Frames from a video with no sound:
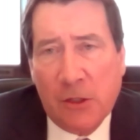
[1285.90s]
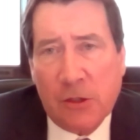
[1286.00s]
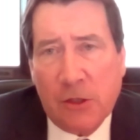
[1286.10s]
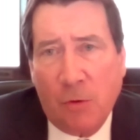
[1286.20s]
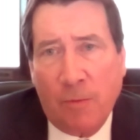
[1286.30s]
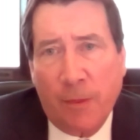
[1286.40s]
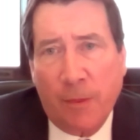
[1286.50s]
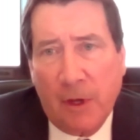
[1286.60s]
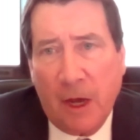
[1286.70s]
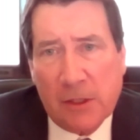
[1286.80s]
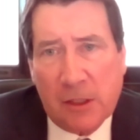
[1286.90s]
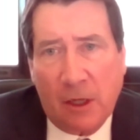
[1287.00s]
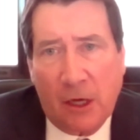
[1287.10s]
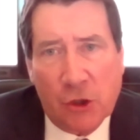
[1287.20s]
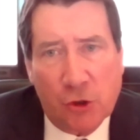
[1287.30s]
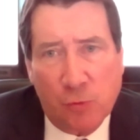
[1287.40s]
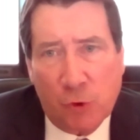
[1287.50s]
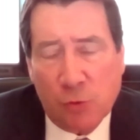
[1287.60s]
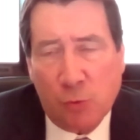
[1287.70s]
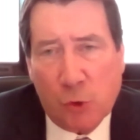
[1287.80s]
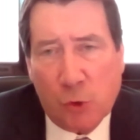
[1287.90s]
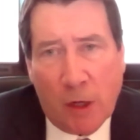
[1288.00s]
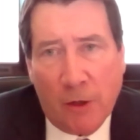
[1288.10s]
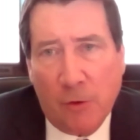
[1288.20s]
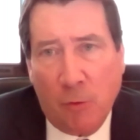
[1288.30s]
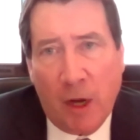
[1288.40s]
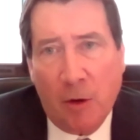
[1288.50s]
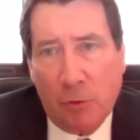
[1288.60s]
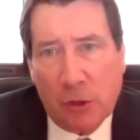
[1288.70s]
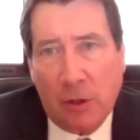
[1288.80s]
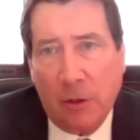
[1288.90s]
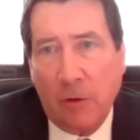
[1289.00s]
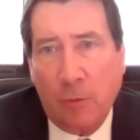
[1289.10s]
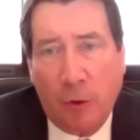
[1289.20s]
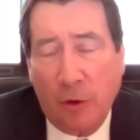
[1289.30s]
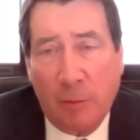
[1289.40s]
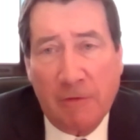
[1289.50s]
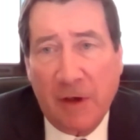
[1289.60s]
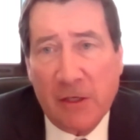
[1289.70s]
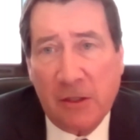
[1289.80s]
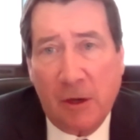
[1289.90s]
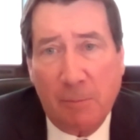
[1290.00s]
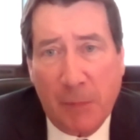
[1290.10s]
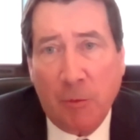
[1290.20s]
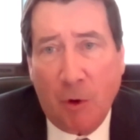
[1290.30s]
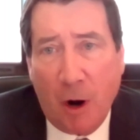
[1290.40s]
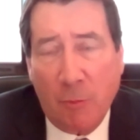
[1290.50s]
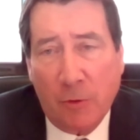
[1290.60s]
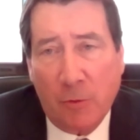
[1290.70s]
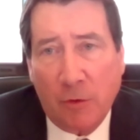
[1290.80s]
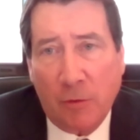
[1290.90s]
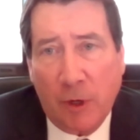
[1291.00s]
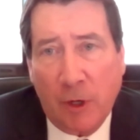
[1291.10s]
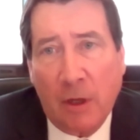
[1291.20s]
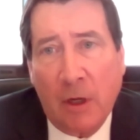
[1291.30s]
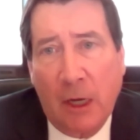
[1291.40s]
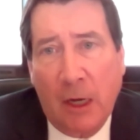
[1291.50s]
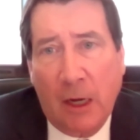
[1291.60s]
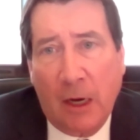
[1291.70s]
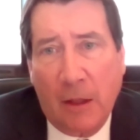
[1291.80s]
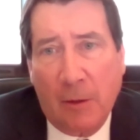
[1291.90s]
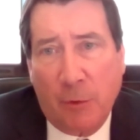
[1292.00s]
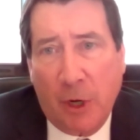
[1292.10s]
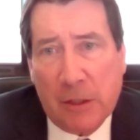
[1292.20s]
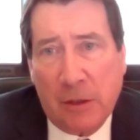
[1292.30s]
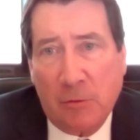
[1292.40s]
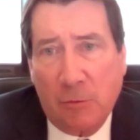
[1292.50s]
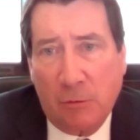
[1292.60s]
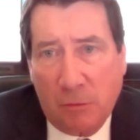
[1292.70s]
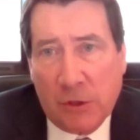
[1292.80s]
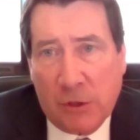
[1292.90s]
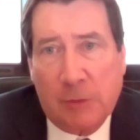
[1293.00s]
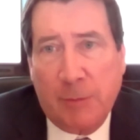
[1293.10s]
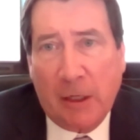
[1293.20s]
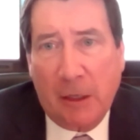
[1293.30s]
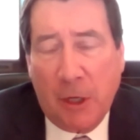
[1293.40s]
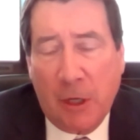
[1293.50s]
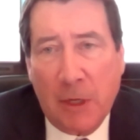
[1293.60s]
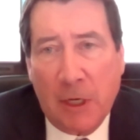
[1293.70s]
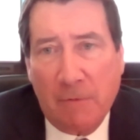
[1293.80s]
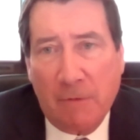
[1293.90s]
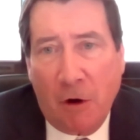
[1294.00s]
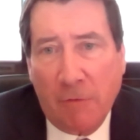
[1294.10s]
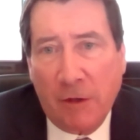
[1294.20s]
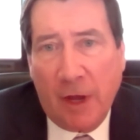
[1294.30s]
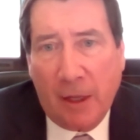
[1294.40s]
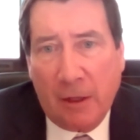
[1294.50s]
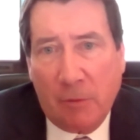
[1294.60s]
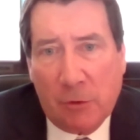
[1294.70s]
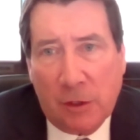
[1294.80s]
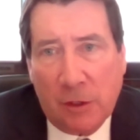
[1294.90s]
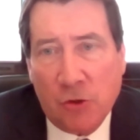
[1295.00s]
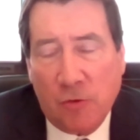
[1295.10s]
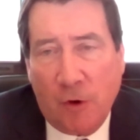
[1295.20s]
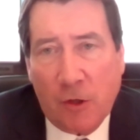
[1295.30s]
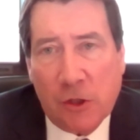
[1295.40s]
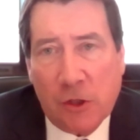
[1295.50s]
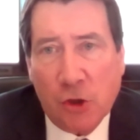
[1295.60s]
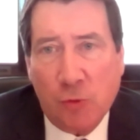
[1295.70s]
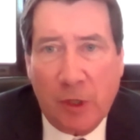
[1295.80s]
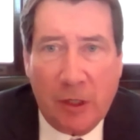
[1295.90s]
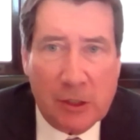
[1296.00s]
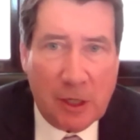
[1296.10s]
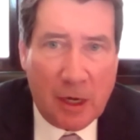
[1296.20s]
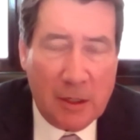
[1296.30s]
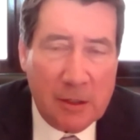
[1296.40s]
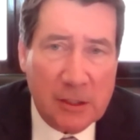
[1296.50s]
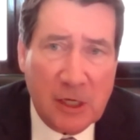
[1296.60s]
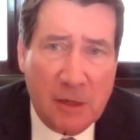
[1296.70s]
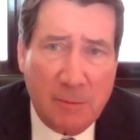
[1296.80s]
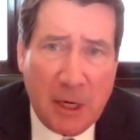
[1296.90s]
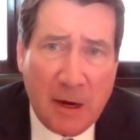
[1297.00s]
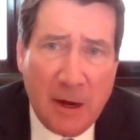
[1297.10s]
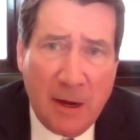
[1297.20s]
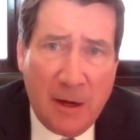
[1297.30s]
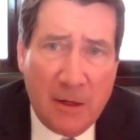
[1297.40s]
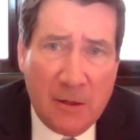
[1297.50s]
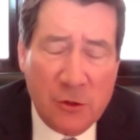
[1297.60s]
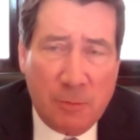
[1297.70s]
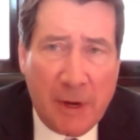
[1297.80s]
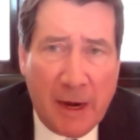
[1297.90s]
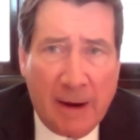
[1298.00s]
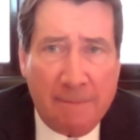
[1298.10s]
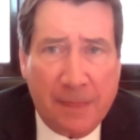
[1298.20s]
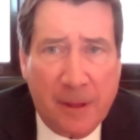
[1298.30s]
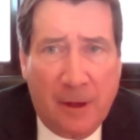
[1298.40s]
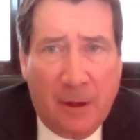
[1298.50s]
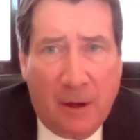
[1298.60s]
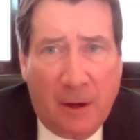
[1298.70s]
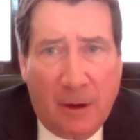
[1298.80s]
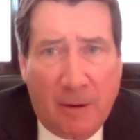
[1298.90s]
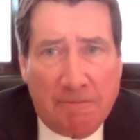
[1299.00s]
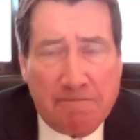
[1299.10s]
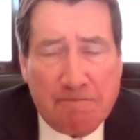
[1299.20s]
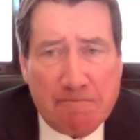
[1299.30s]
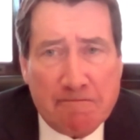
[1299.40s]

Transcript: So the escalation was, was well underway. It was clear that we were going to be facing a big problem with North Korea. And the president was expecting me to be involved in that. That was the nature of our discussion when he decided to send me to Japan. Um,